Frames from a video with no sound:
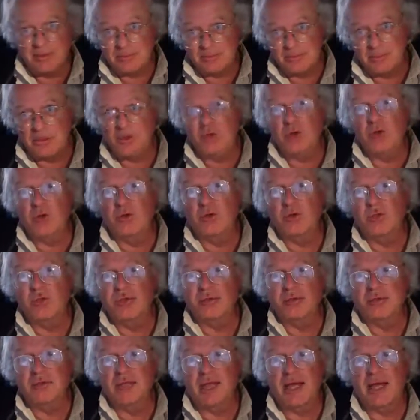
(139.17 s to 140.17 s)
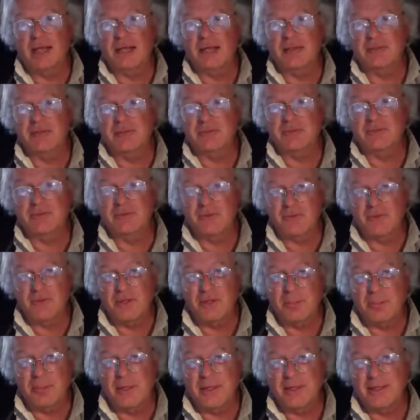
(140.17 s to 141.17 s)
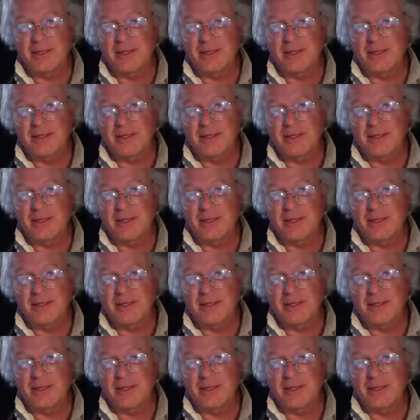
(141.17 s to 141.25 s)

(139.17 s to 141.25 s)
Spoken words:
the Earth axis flipping,